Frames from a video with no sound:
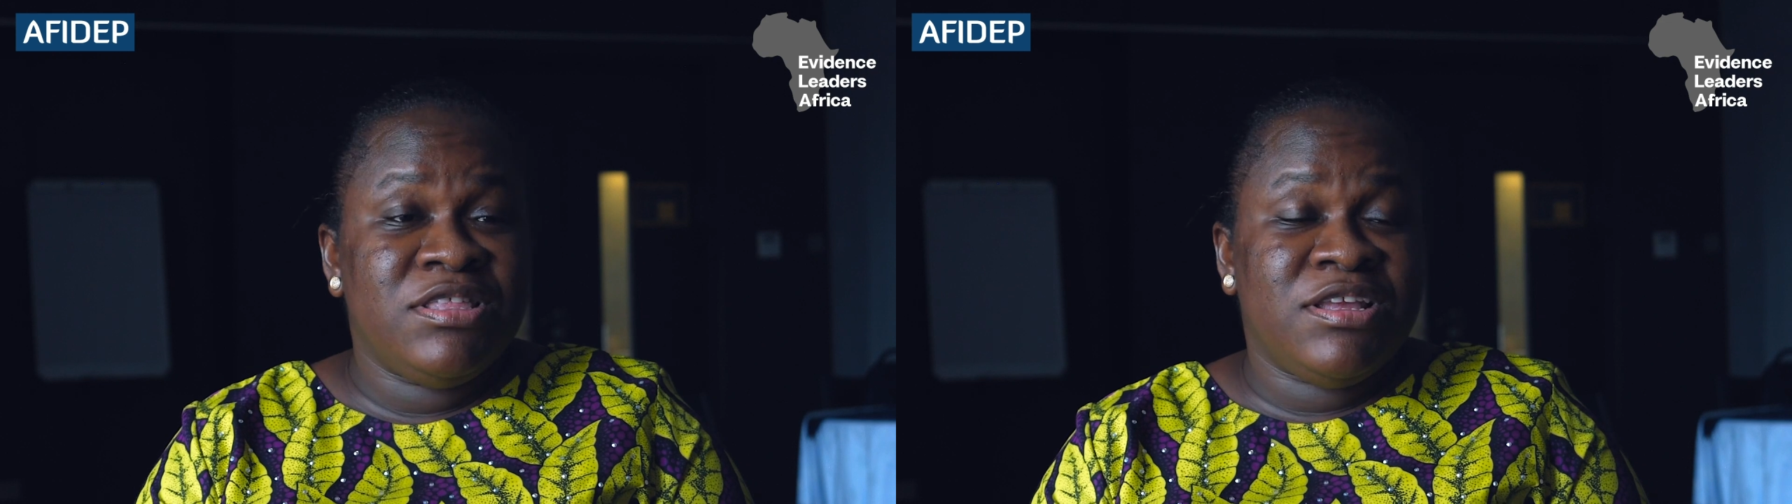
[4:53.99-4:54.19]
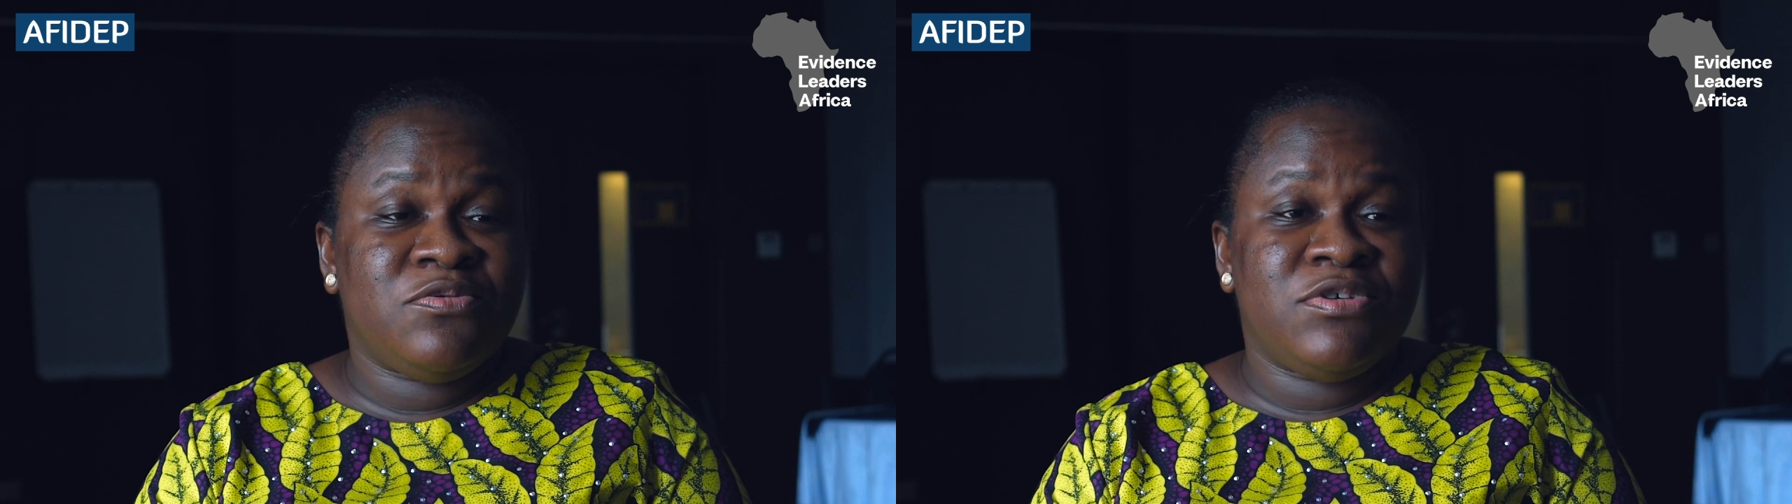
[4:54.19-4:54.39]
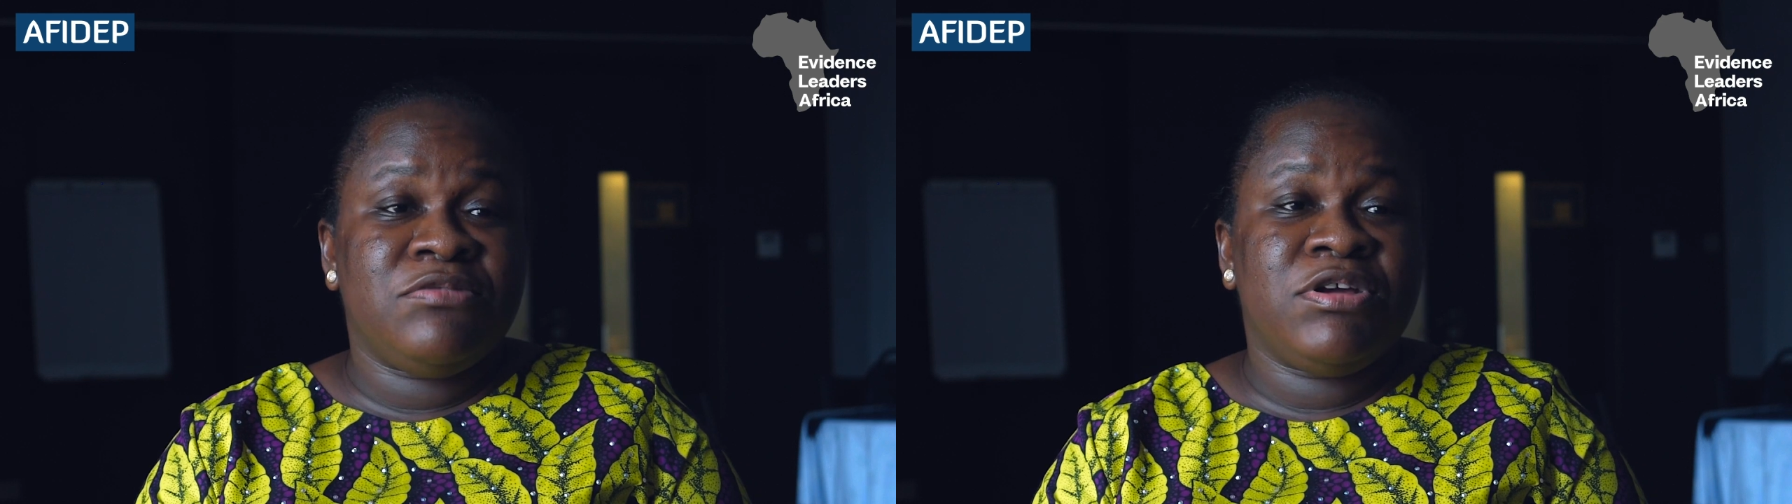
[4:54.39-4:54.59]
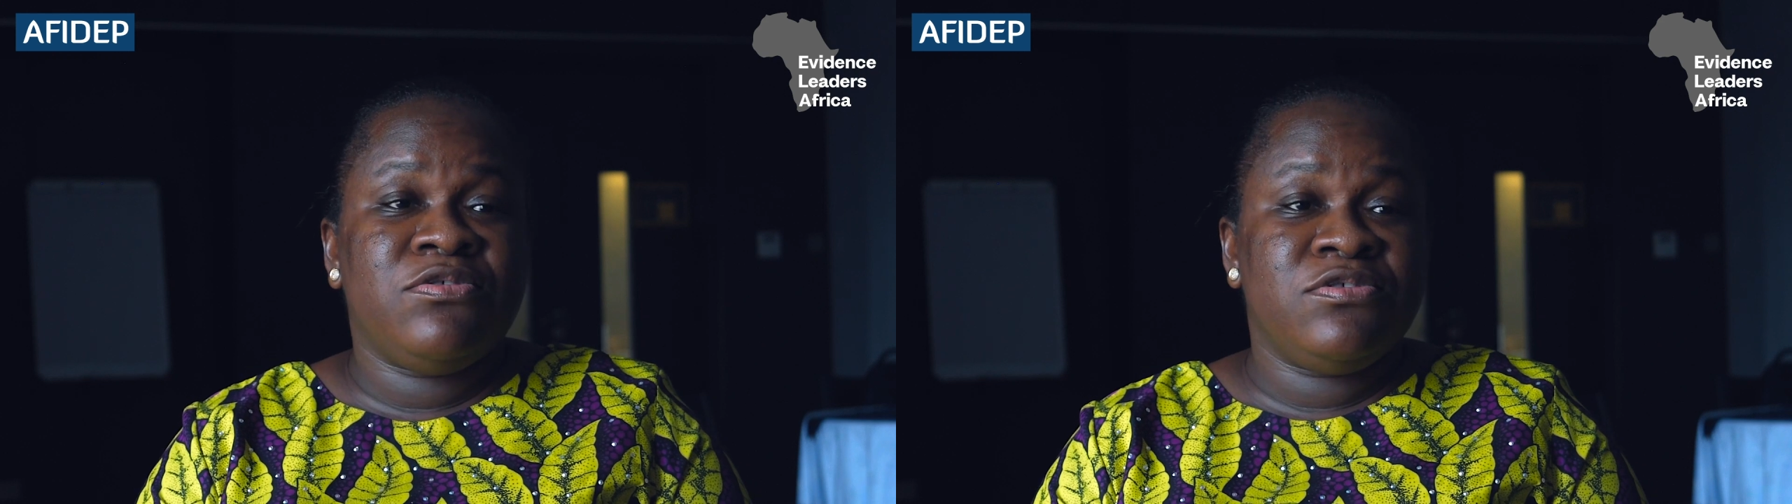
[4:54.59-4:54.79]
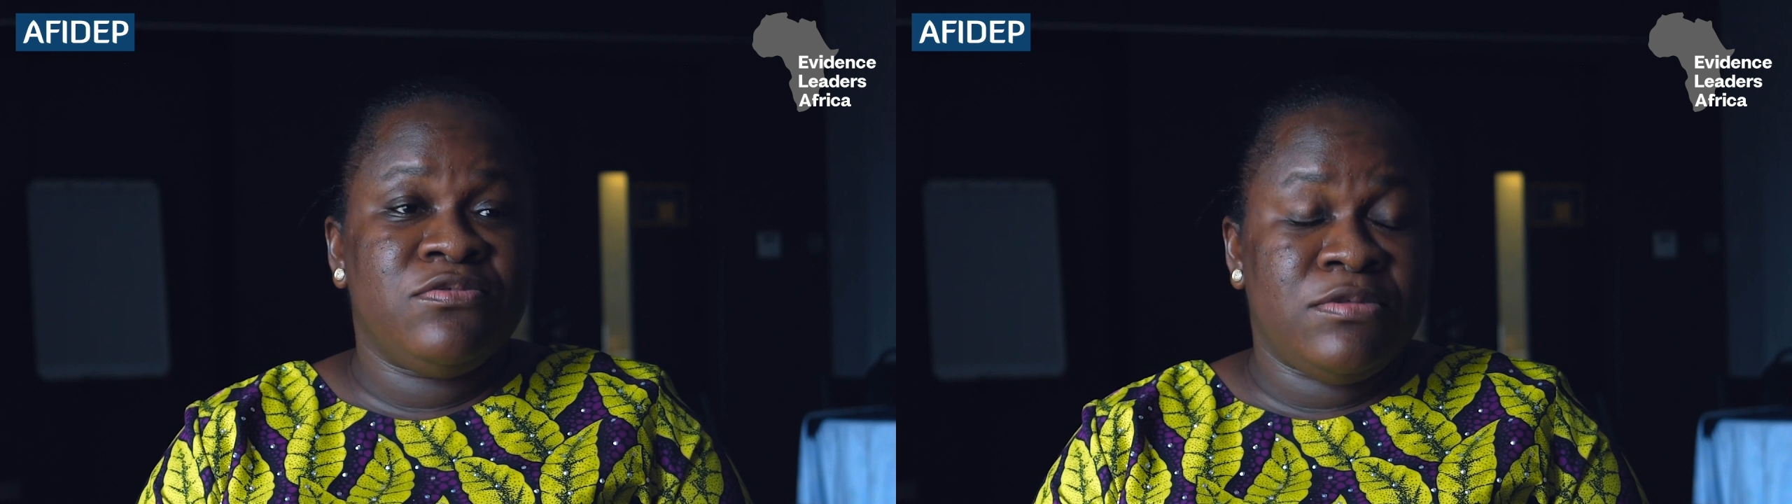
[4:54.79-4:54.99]
networks that we're
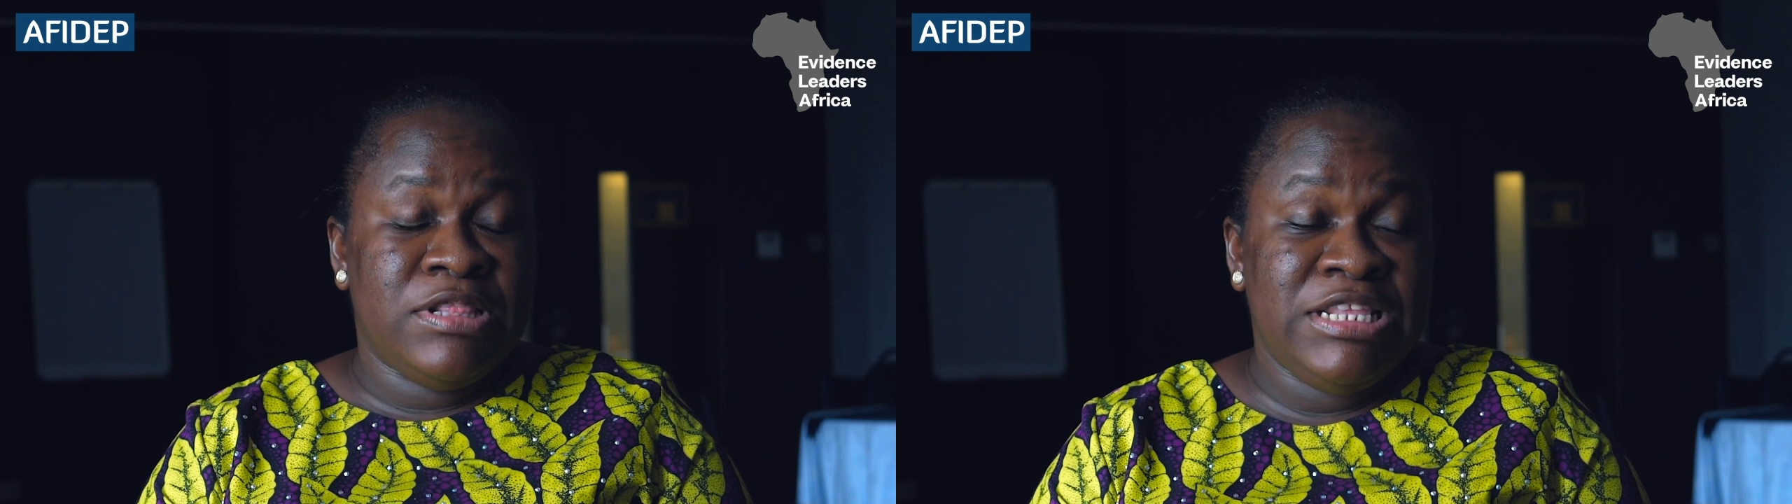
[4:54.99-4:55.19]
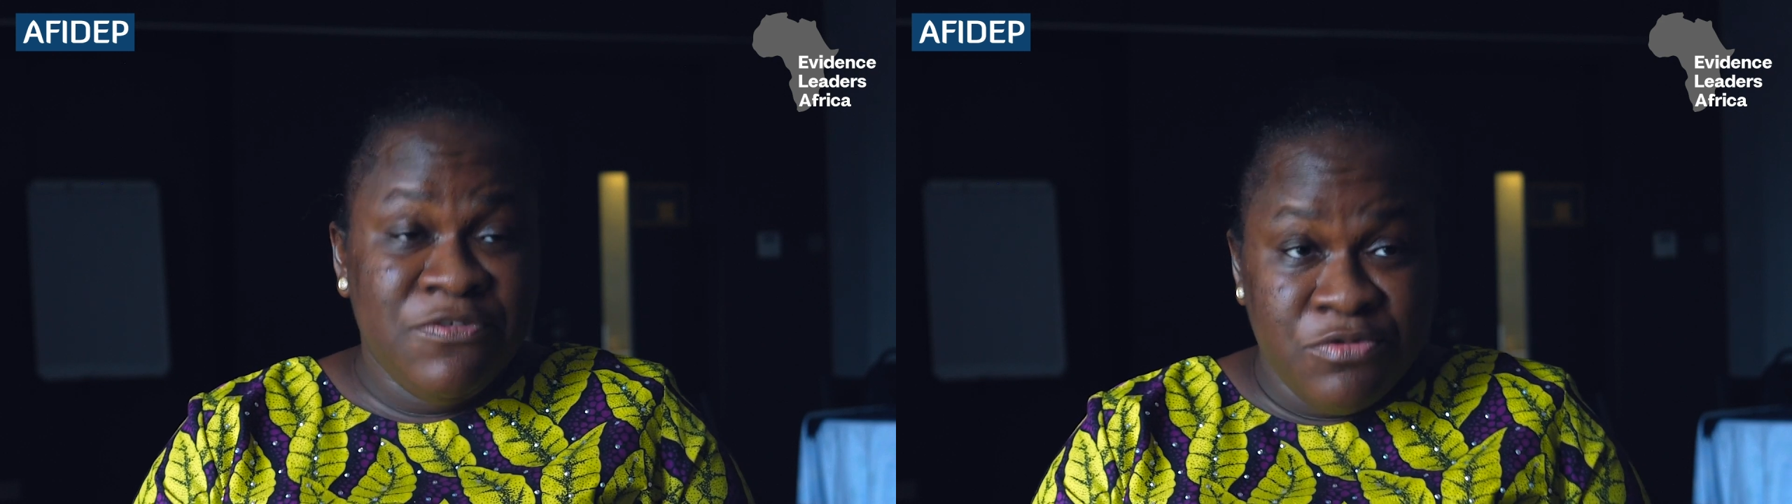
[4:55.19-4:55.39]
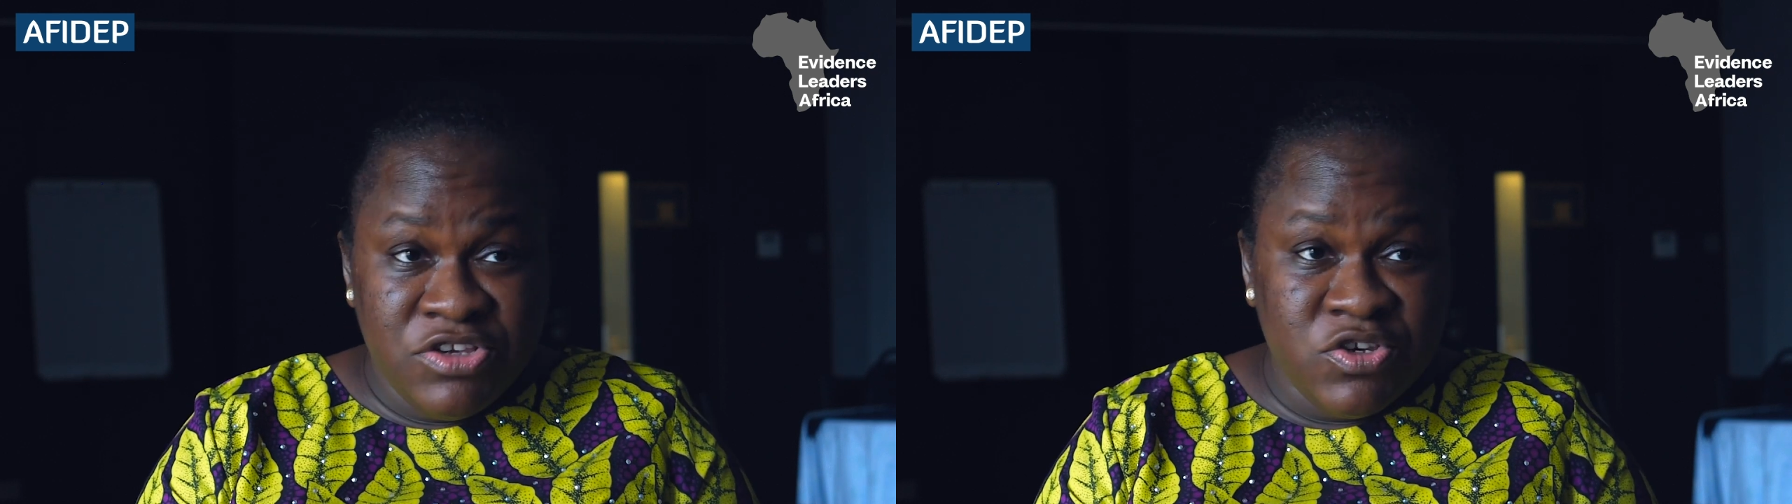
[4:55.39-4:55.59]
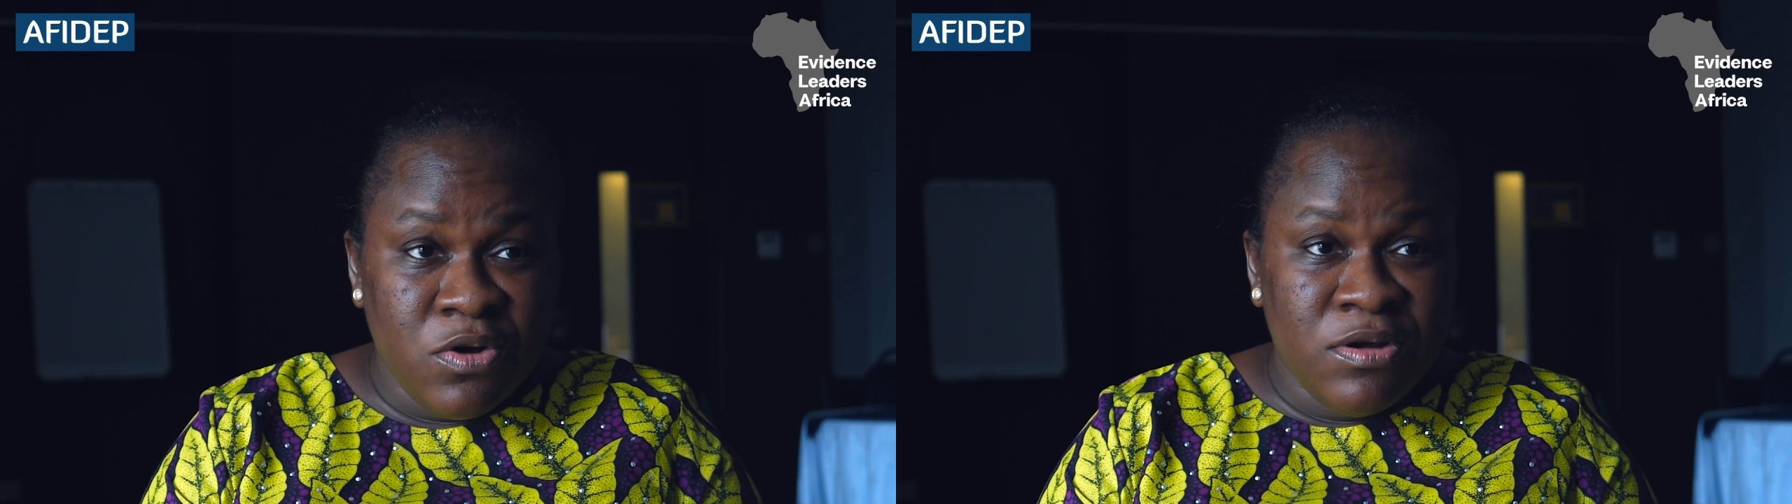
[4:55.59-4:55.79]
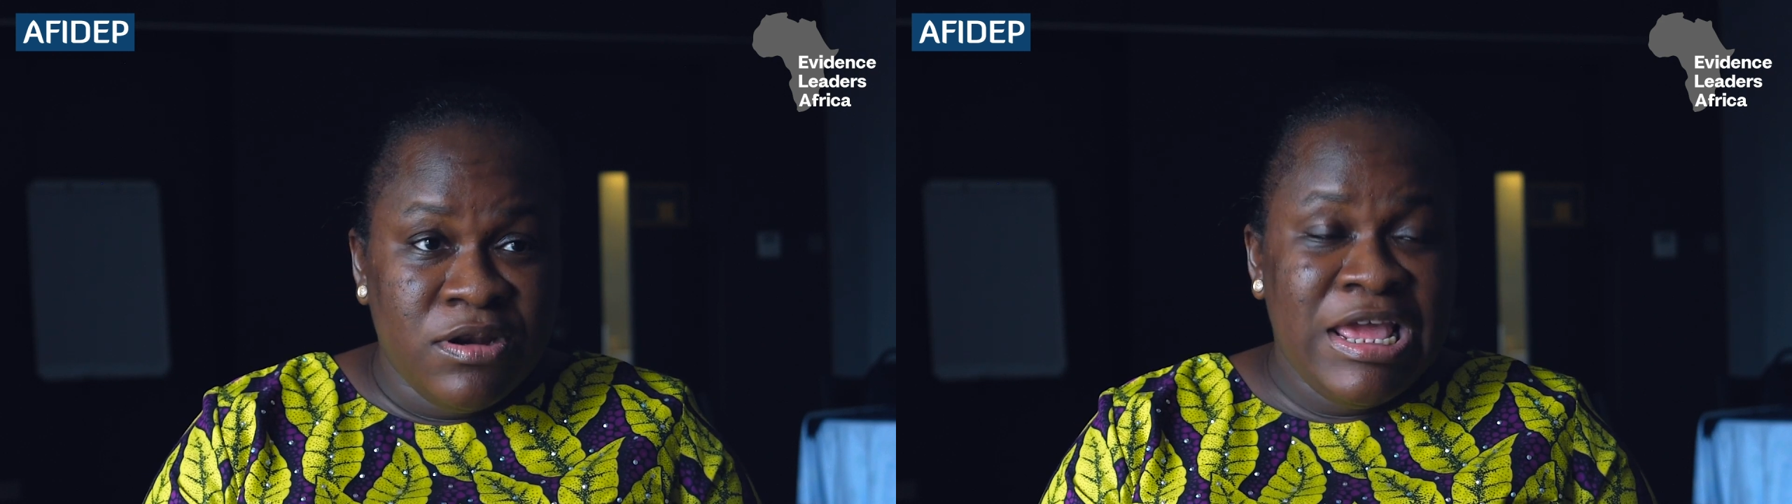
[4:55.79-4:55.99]
going to leverage
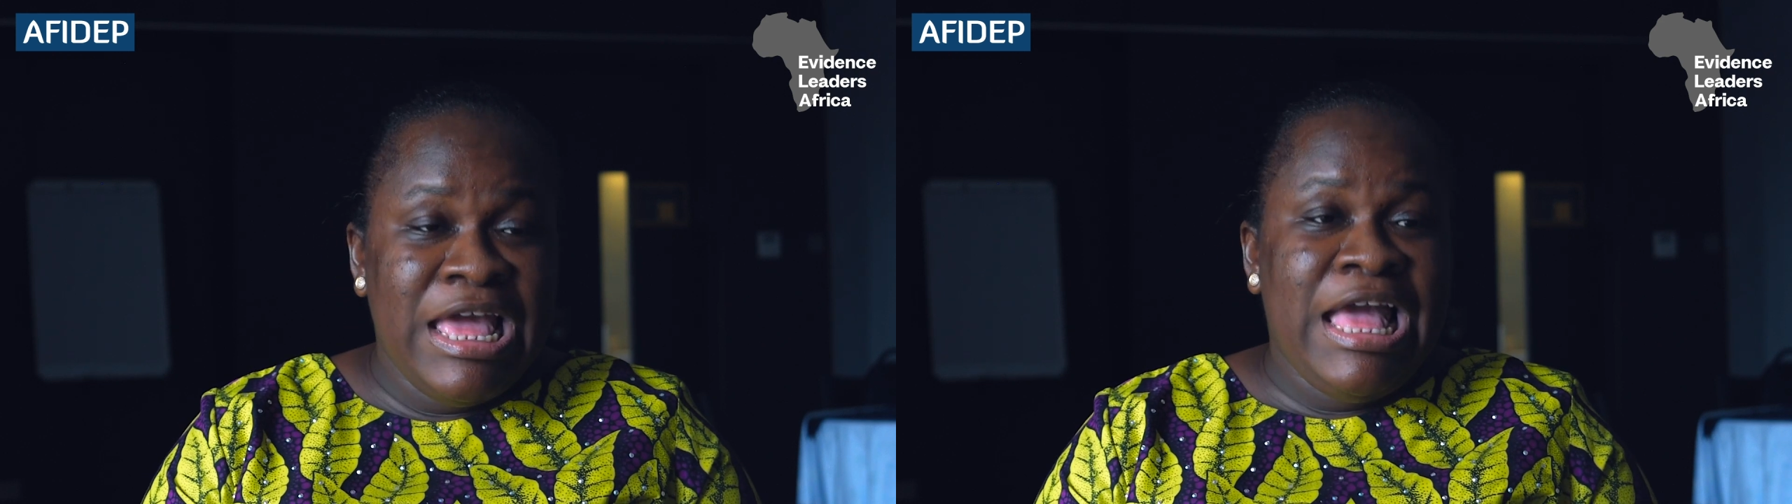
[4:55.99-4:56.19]
on.